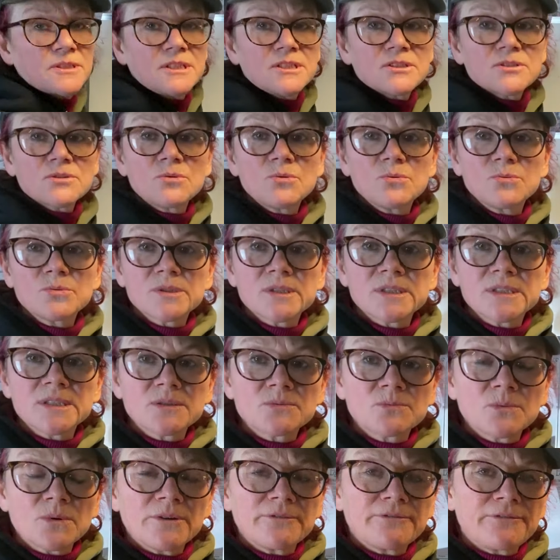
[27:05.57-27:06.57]
these
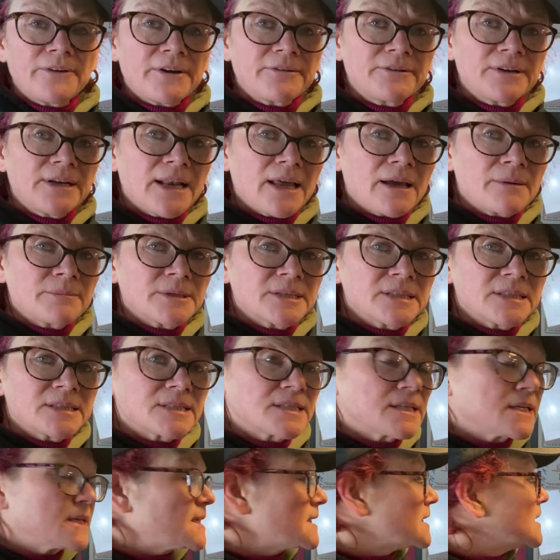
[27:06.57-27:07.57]
horses were very
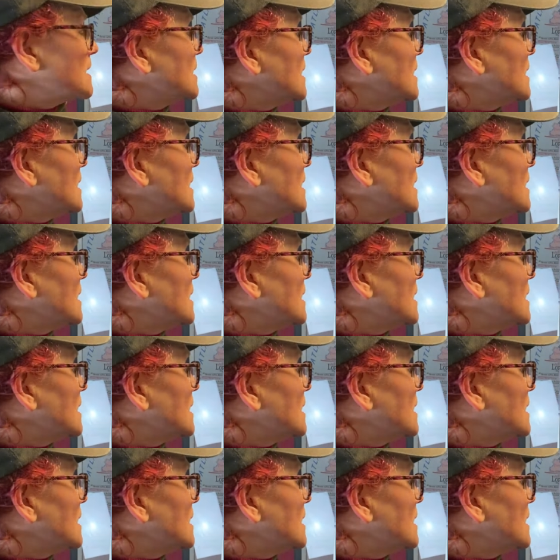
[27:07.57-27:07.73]
laminitic,